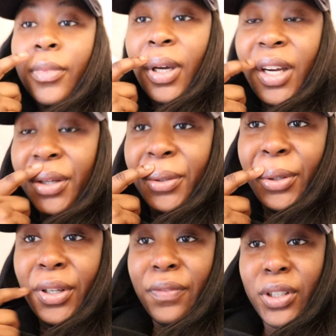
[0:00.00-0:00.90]
I don't know
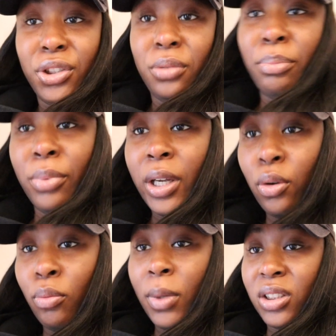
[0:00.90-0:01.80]
if I should bring
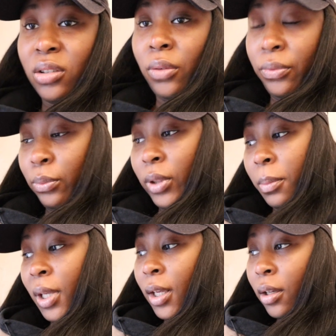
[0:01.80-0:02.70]
all my stuff with
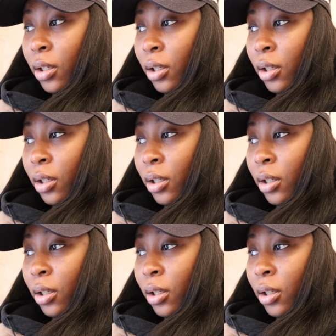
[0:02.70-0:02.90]
me.